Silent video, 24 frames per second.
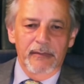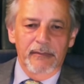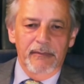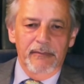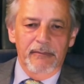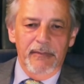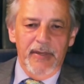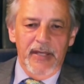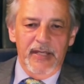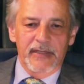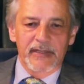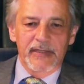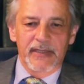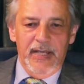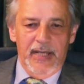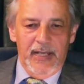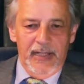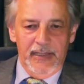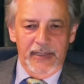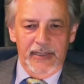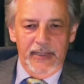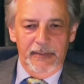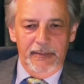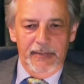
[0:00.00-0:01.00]
makes
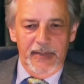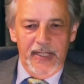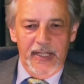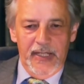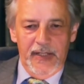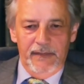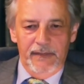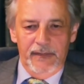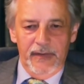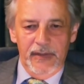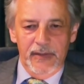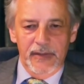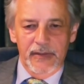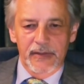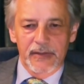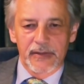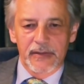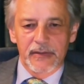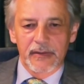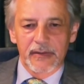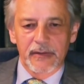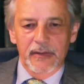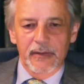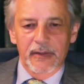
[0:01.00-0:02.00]
healthy
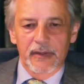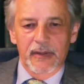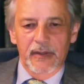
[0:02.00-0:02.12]
behaviors